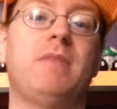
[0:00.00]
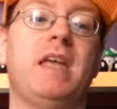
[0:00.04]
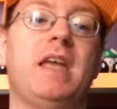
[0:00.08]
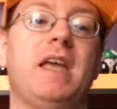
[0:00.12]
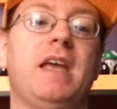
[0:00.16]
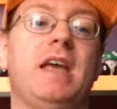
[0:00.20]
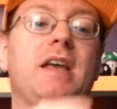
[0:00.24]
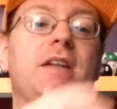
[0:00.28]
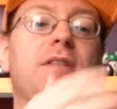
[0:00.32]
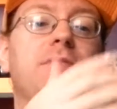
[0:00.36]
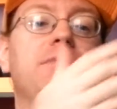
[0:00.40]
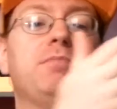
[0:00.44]

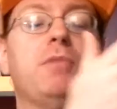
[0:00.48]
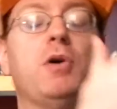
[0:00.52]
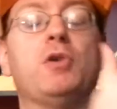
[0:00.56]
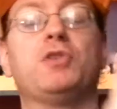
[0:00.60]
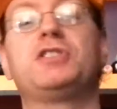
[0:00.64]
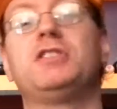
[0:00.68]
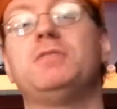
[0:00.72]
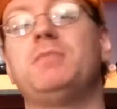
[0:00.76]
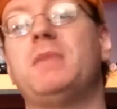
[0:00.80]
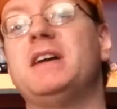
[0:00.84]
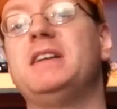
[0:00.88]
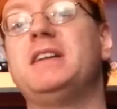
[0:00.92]
and
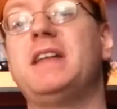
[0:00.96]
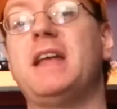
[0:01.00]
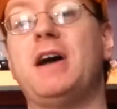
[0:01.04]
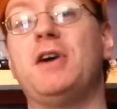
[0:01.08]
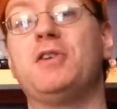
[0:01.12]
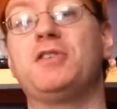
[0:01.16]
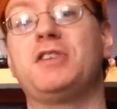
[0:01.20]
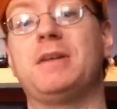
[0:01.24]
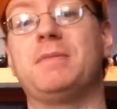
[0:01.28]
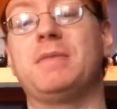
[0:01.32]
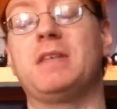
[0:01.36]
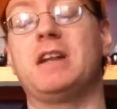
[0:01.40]
most of my
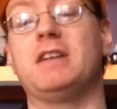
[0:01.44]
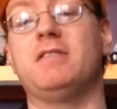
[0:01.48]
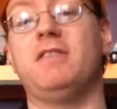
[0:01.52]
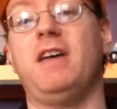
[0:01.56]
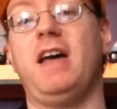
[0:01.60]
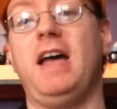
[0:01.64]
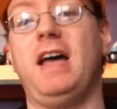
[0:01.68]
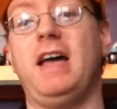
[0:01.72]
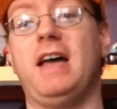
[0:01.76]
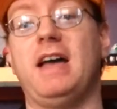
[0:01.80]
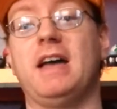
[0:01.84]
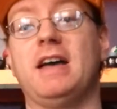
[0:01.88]
downtime that I've
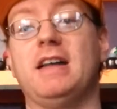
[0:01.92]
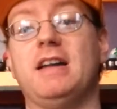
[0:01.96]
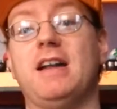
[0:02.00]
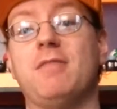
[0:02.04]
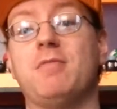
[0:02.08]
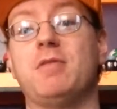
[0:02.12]
had,